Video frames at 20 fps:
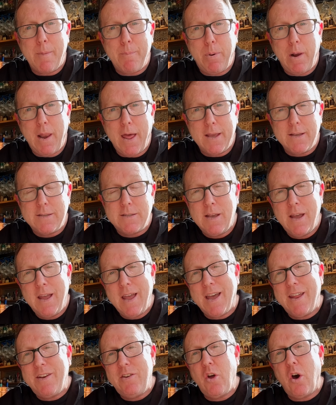place
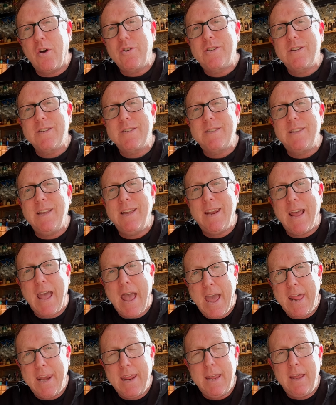and not just in
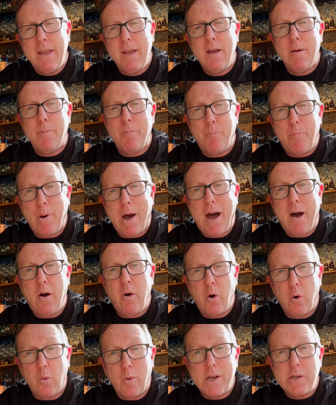any bar
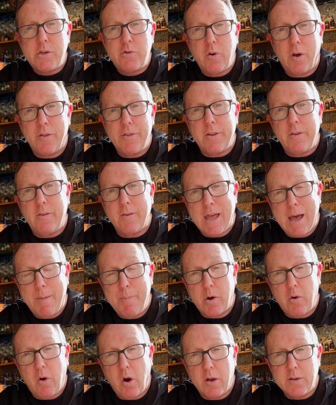or restaurant that you come
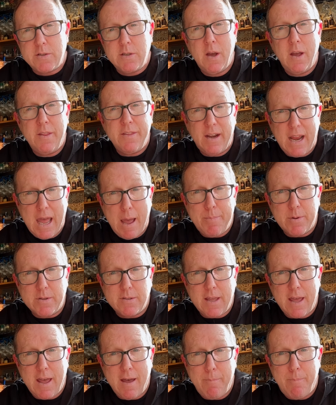across that happens
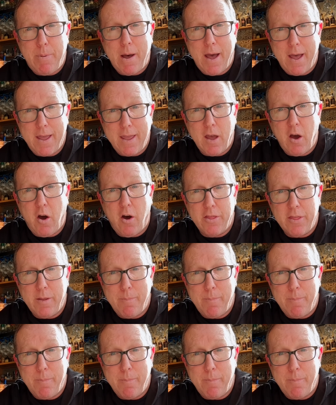to have paella on the